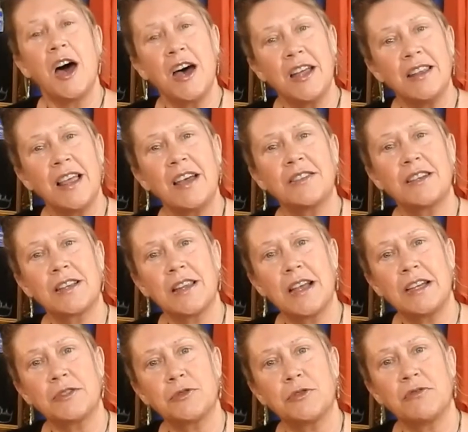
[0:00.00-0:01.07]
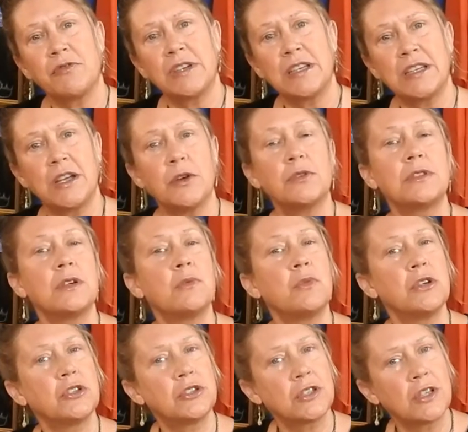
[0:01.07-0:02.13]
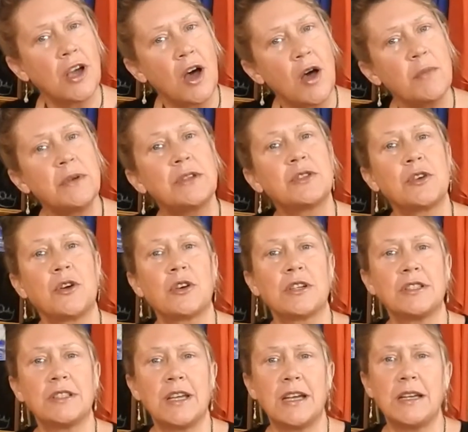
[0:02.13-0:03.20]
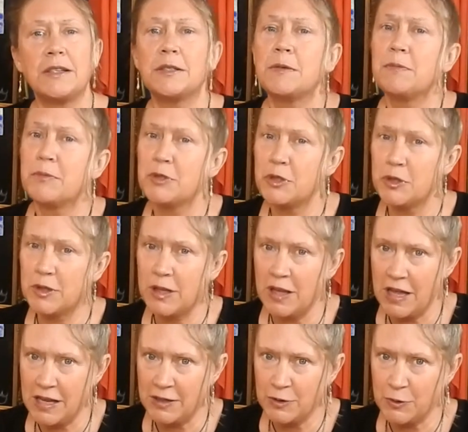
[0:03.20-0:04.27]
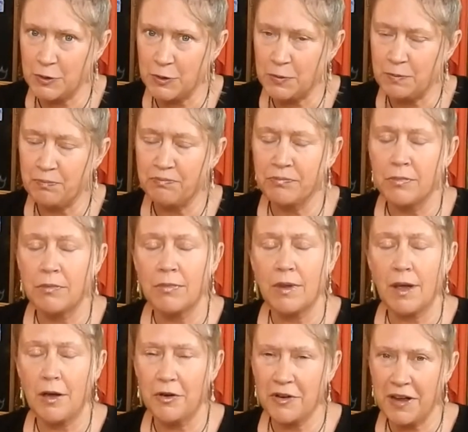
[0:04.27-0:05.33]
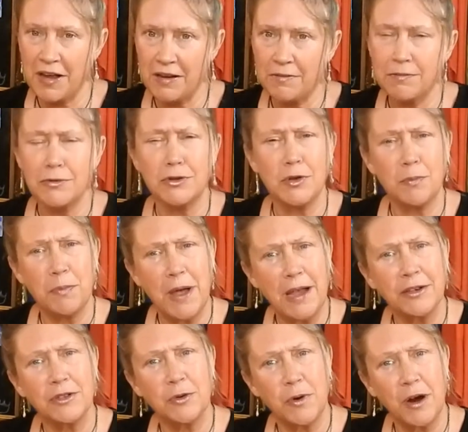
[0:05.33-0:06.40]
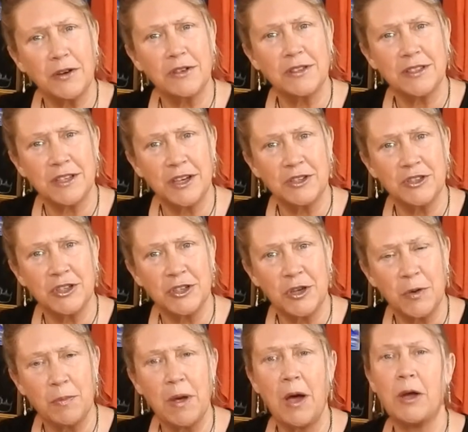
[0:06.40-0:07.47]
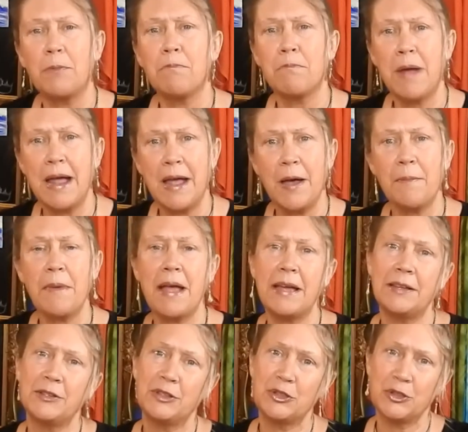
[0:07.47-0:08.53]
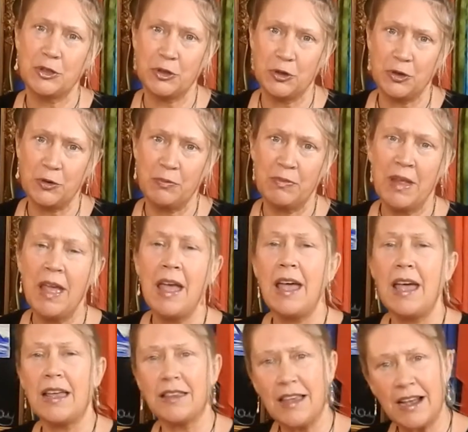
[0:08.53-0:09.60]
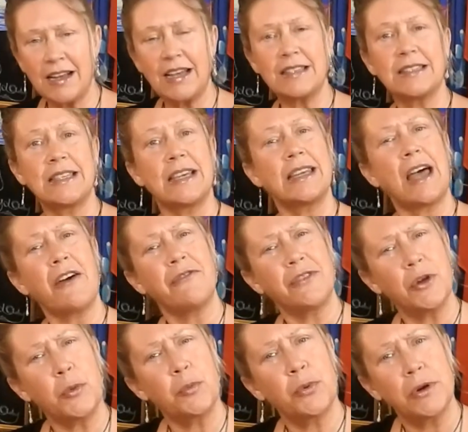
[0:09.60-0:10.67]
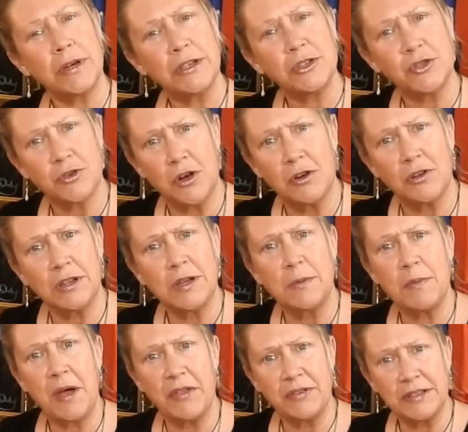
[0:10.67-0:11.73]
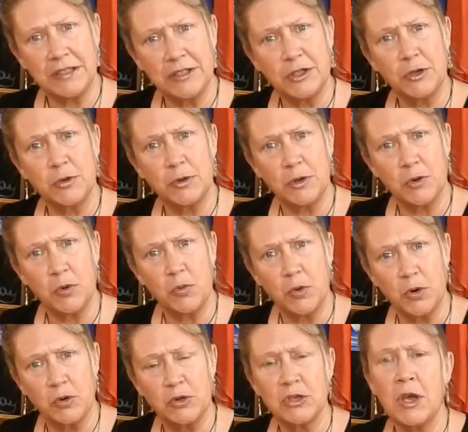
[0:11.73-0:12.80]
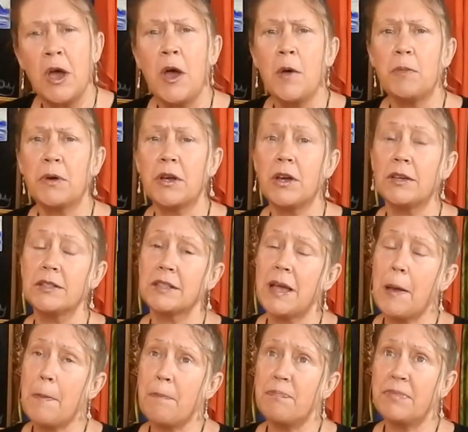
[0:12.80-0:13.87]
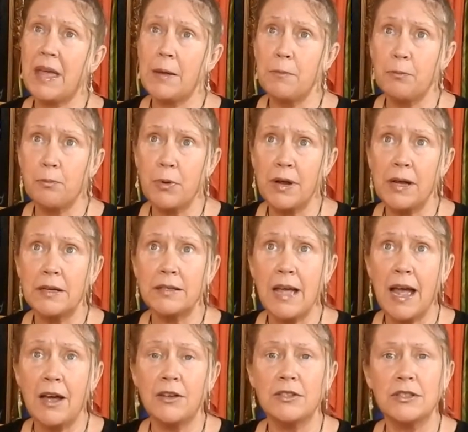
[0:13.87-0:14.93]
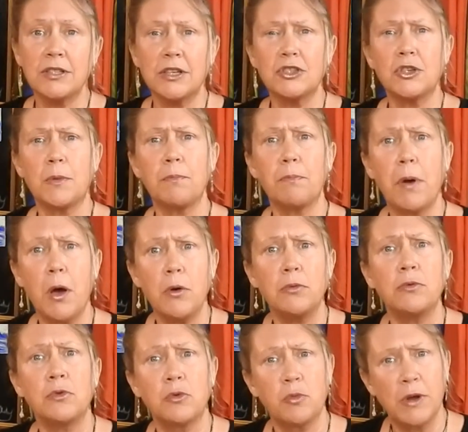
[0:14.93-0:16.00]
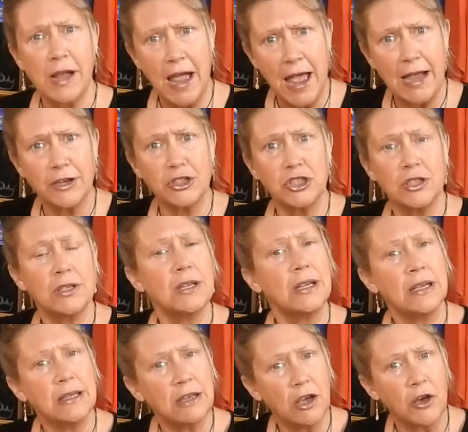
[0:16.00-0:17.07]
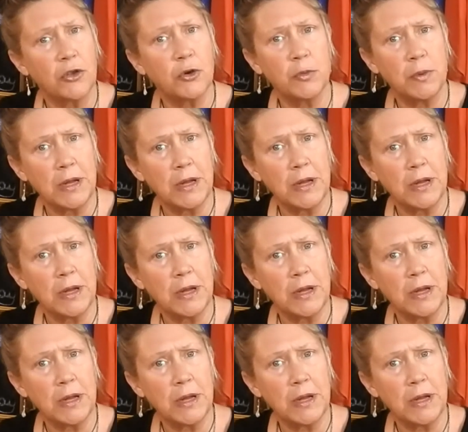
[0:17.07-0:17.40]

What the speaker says: unlike the classroom videos in which the comments are contained to the classroom. Okay. So back to our discussion about ma'am and sir. And like I said, I feel pretty strongly about these two little words because they bring out such a potent reaction in other